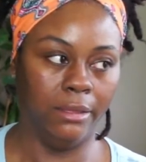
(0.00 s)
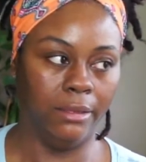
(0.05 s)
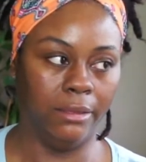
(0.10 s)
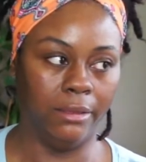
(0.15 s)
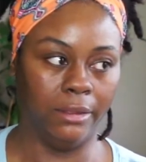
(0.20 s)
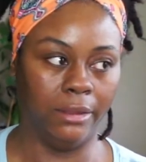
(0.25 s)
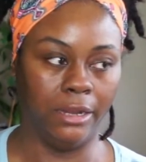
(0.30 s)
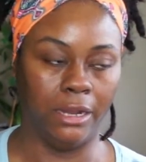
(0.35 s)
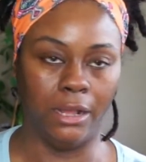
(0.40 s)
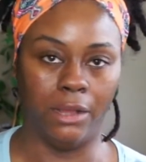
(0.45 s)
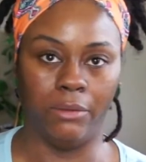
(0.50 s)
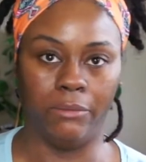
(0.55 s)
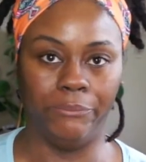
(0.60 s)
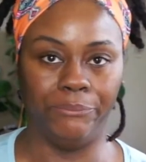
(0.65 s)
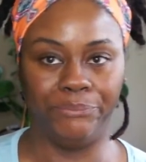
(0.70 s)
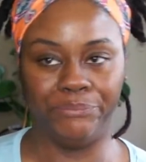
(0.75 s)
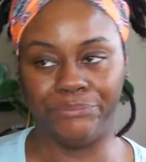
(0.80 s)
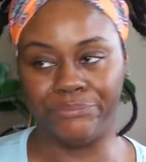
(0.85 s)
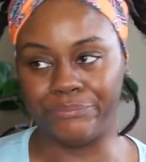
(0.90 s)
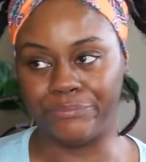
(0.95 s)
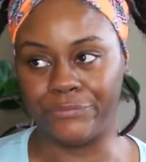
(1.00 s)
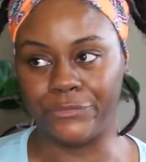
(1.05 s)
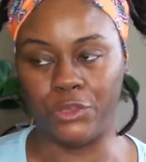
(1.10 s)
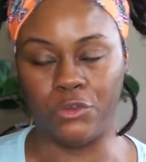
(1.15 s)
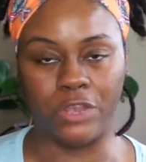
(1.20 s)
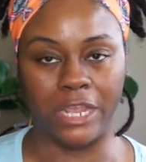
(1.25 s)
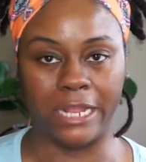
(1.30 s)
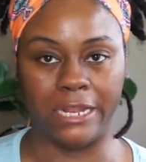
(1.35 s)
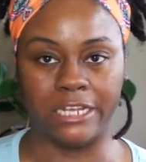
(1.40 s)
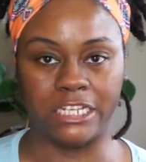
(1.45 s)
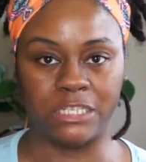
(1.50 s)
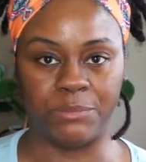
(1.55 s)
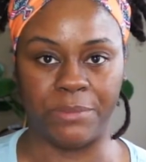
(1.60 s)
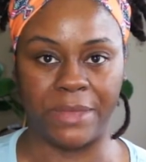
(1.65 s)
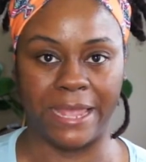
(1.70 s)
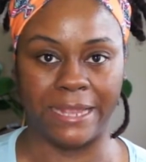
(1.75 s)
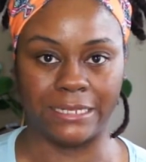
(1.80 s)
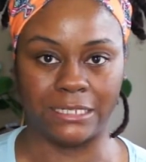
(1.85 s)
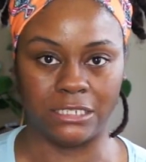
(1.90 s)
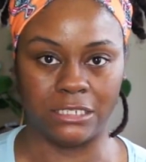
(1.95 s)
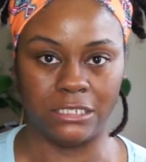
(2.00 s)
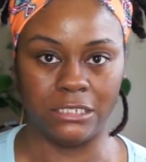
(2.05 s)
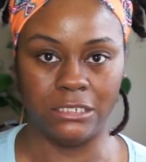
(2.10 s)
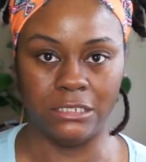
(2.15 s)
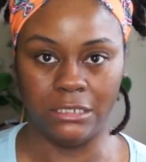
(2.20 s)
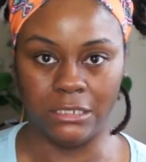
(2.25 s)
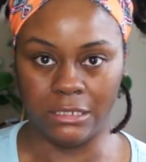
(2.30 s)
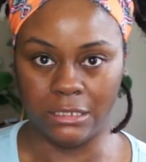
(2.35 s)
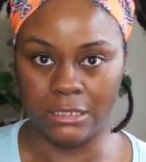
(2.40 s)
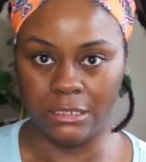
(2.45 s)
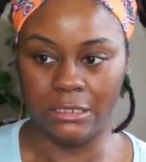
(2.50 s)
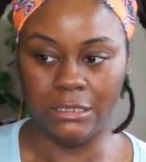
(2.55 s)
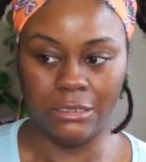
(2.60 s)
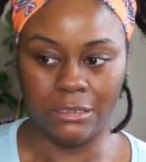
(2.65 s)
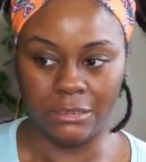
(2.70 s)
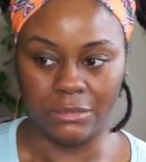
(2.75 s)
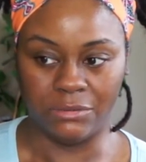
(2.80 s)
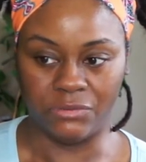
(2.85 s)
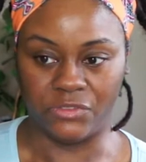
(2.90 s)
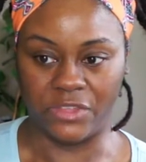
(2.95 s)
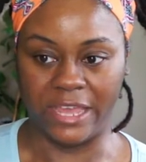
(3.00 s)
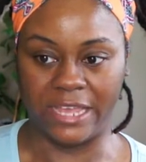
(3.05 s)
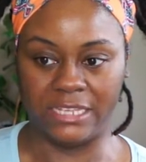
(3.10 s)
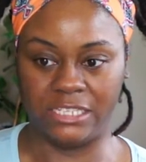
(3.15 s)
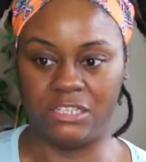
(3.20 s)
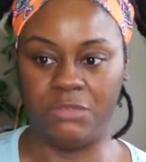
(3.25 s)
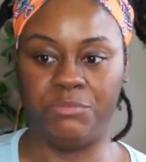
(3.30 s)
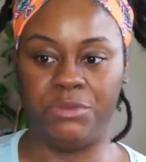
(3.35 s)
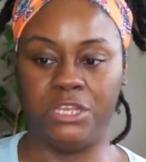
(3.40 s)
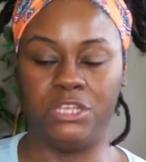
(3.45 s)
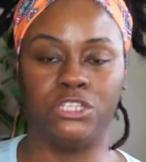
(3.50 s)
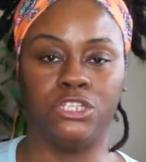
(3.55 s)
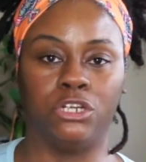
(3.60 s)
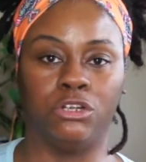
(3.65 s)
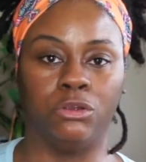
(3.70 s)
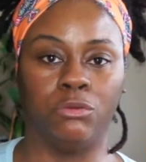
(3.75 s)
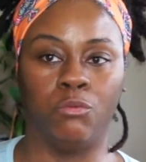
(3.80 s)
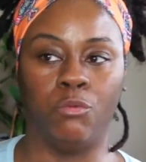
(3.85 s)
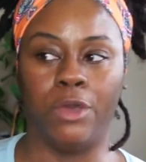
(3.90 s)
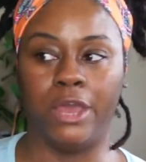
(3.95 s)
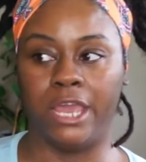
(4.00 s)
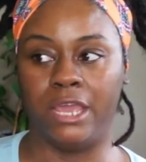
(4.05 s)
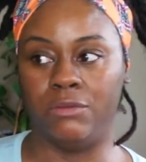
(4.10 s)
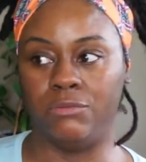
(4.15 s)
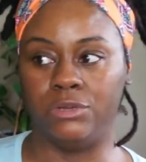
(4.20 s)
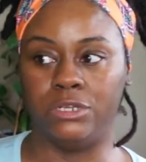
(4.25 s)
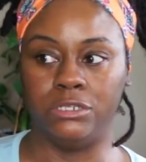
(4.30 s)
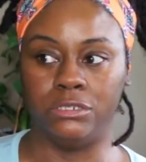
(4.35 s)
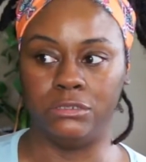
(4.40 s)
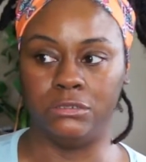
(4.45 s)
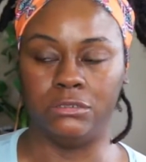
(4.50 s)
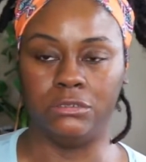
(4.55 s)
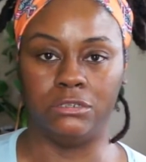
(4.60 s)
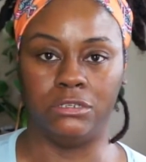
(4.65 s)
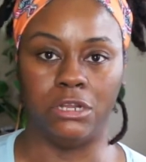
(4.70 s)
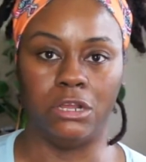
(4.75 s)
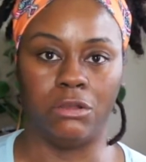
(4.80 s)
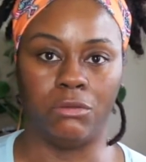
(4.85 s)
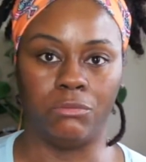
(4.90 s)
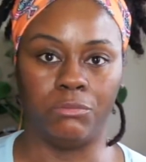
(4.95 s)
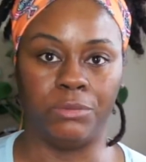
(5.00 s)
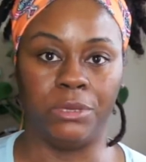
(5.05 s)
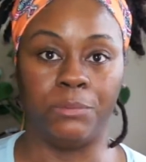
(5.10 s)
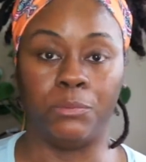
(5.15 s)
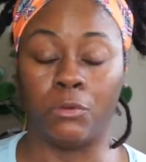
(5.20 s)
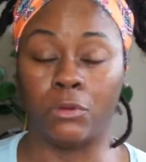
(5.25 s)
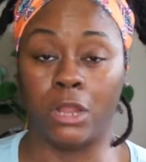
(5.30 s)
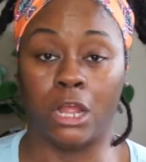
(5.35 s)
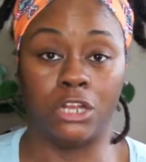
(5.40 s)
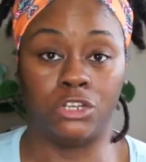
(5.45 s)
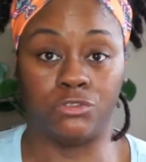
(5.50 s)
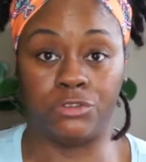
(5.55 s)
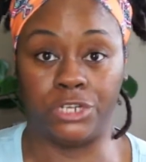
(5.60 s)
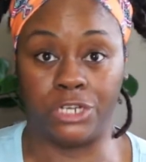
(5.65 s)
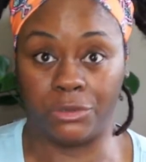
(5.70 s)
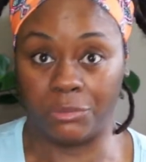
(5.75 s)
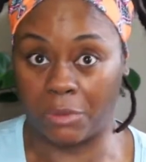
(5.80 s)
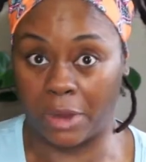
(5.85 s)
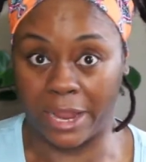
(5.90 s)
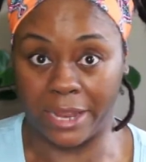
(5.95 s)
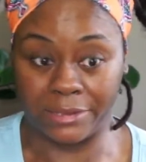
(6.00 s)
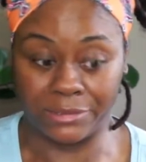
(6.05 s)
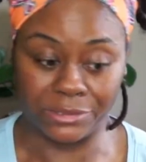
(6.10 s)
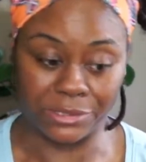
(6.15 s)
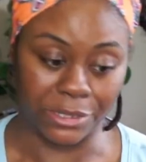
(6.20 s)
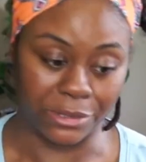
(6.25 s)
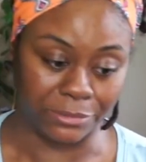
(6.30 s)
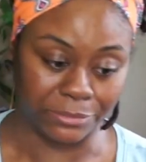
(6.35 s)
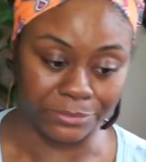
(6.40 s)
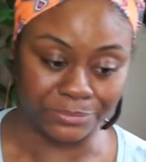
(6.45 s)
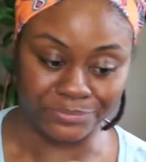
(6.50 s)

you can't expect things to be a certain way when, people are not treated right. So